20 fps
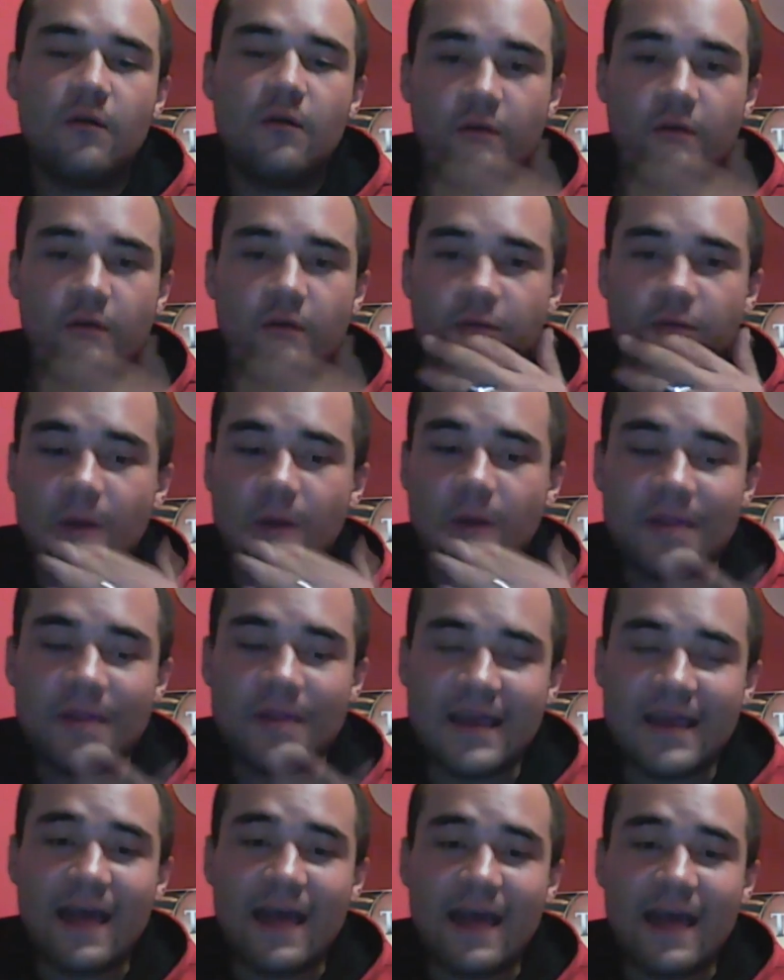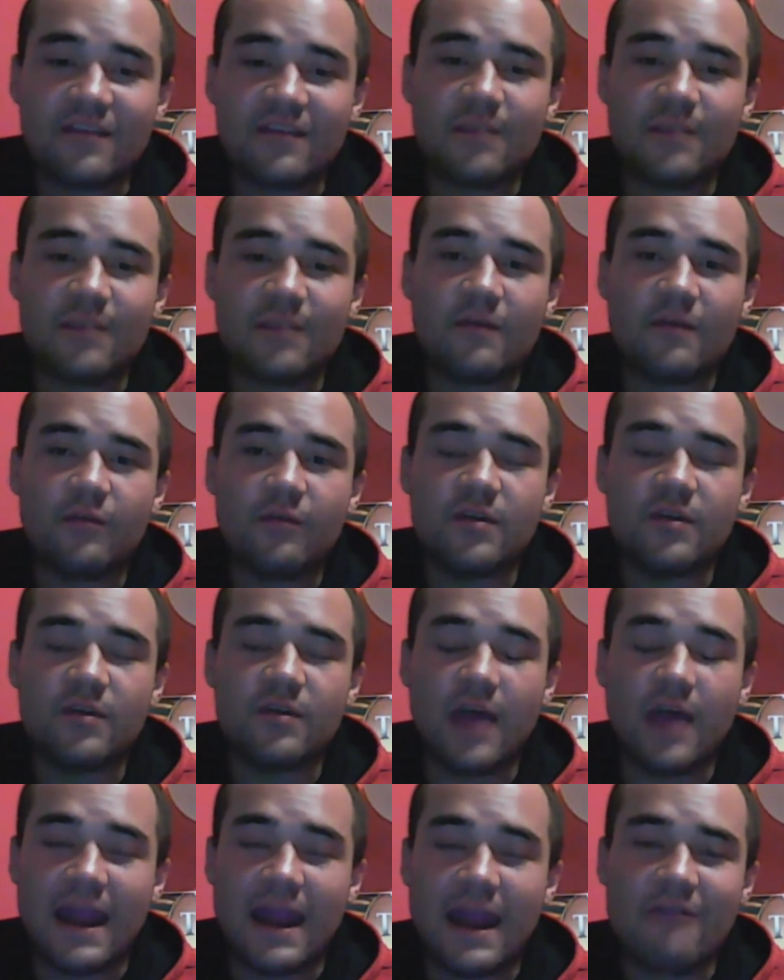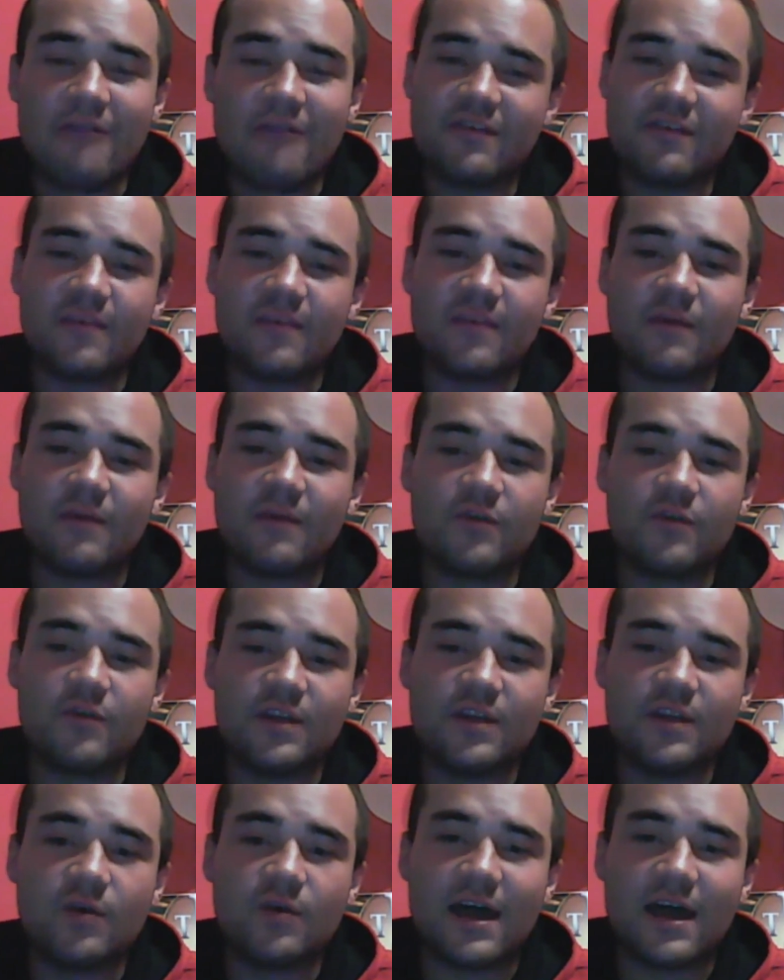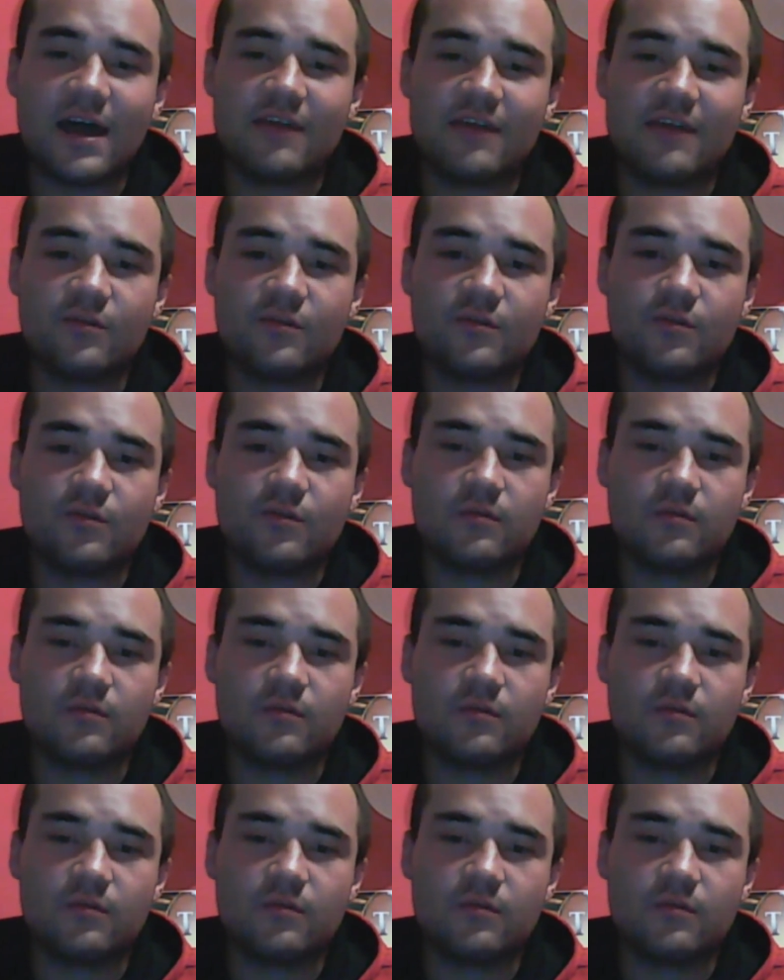From the day I never set my foot into a high school.